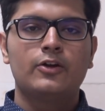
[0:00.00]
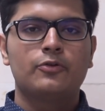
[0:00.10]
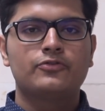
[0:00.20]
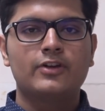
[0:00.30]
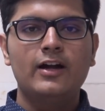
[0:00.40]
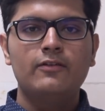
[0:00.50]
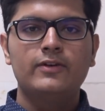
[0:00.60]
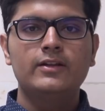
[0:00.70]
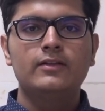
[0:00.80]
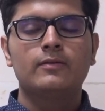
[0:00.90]
To start
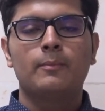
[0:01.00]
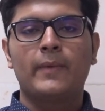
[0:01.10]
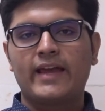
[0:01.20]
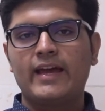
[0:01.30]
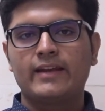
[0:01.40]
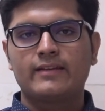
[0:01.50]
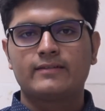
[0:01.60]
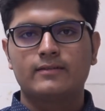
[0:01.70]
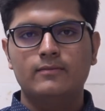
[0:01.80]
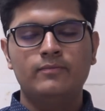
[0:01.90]
with,
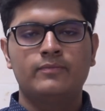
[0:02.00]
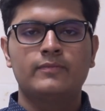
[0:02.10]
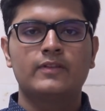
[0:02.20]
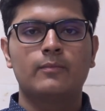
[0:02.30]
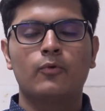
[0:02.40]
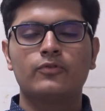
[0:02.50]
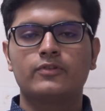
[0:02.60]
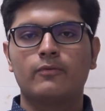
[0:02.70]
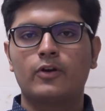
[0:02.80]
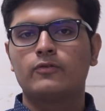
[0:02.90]
mechanics,
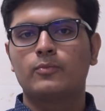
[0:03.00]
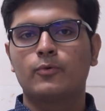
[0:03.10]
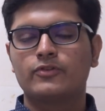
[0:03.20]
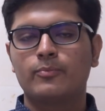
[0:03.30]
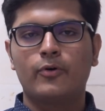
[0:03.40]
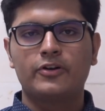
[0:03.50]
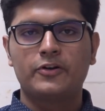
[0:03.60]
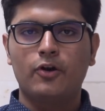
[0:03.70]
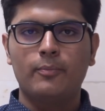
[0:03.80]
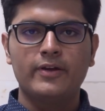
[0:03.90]
one of the most
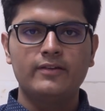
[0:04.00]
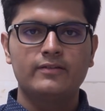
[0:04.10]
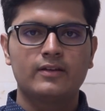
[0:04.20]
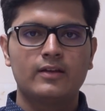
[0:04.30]
important topics.